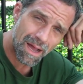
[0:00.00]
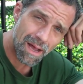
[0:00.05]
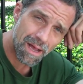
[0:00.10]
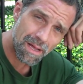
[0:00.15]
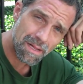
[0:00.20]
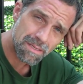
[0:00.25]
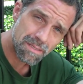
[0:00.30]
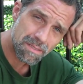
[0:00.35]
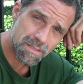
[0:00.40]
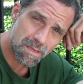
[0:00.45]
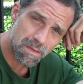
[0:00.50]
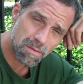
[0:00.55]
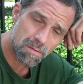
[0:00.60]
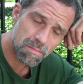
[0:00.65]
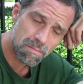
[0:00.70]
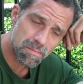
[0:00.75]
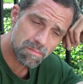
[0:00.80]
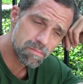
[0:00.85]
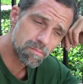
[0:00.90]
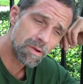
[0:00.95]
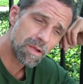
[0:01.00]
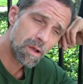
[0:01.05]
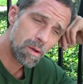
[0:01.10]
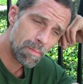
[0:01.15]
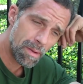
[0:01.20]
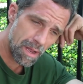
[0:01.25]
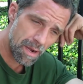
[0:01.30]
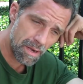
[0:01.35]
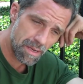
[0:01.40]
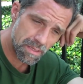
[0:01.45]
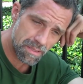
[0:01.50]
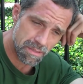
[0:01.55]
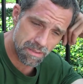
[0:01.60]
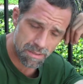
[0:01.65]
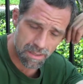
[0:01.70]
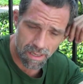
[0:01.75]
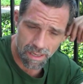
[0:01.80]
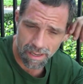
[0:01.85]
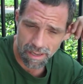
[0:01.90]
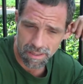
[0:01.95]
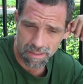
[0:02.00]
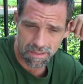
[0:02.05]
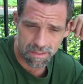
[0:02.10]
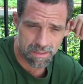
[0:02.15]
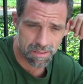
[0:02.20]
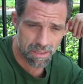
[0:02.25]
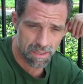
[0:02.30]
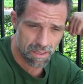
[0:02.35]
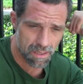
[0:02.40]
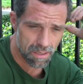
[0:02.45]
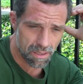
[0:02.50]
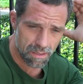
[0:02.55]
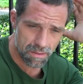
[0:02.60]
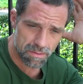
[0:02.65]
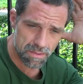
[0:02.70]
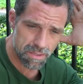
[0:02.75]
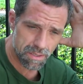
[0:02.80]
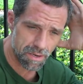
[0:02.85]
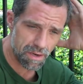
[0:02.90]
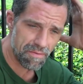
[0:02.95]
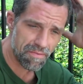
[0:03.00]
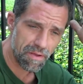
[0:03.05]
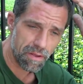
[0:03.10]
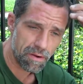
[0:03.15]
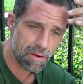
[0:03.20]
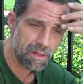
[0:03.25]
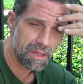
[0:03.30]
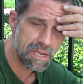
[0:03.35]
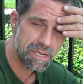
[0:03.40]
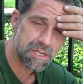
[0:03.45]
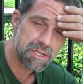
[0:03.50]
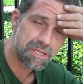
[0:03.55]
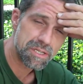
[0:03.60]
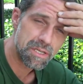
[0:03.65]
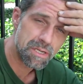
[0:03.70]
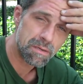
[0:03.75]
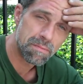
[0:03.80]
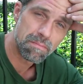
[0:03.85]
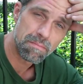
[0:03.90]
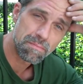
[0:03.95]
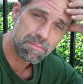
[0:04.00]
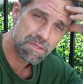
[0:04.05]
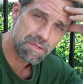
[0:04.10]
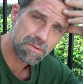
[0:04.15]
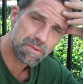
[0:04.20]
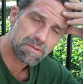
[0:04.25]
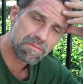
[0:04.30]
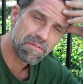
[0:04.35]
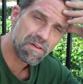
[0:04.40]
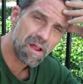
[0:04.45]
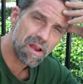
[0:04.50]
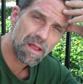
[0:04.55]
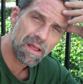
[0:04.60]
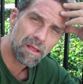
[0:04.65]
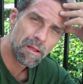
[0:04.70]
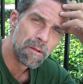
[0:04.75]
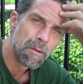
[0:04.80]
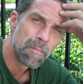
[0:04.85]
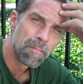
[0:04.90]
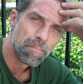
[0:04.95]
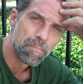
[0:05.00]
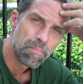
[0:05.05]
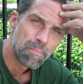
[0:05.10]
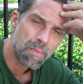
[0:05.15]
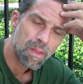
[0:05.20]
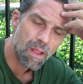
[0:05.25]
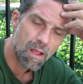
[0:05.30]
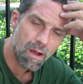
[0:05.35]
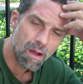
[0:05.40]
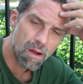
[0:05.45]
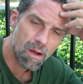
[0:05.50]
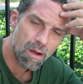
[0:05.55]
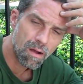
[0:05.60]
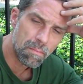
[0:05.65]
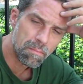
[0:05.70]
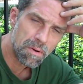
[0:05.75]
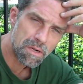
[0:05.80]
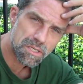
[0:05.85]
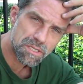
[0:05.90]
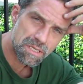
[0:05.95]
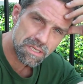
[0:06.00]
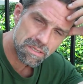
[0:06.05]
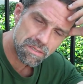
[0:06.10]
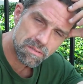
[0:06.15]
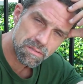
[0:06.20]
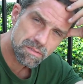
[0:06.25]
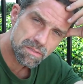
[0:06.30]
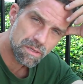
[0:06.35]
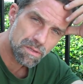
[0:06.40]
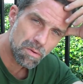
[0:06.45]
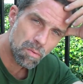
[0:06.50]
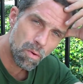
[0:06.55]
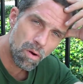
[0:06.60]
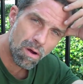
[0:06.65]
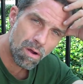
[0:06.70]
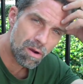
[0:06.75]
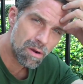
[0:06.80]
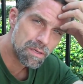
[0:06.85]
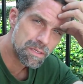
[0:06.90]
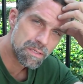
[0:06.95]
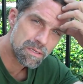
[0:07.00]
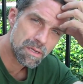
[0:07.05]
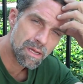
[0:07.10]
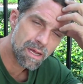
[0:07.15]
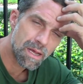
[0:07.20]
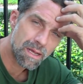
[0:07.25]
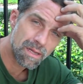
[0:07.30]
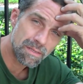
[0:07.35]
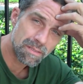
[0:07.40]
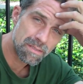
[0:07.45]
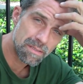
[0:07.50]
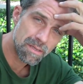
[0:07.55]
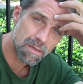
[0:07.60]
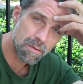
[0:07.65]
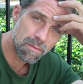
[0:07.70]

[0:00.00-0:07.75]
And we got married, and terrific relationship. She was very much into the word, and